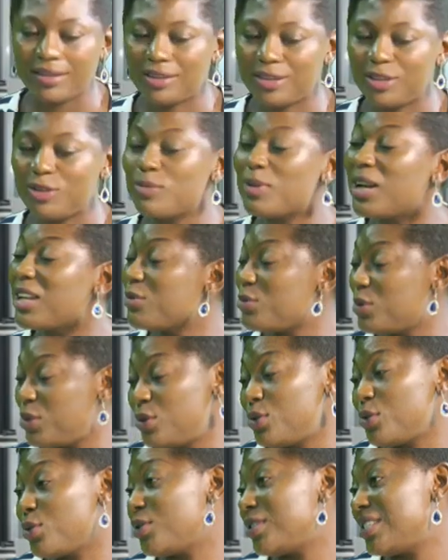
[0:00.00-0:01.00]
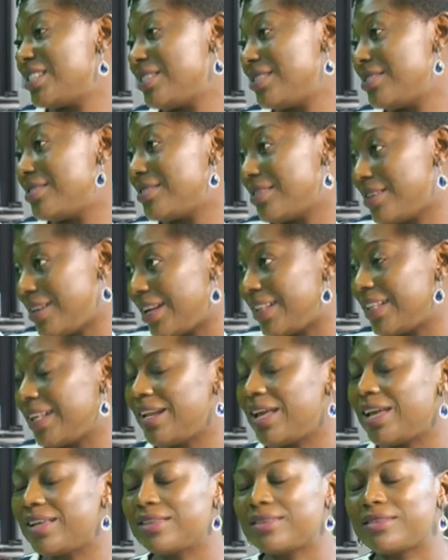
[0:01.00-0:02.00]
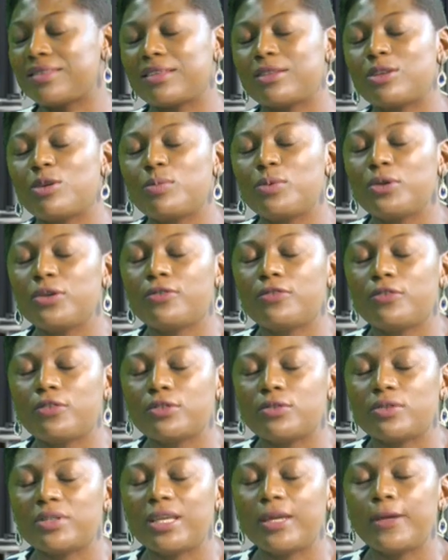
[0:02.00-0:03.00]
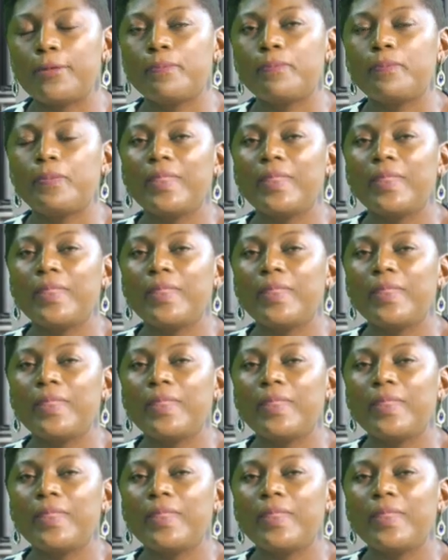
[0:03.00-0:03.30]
human resources, and I like the topic for today.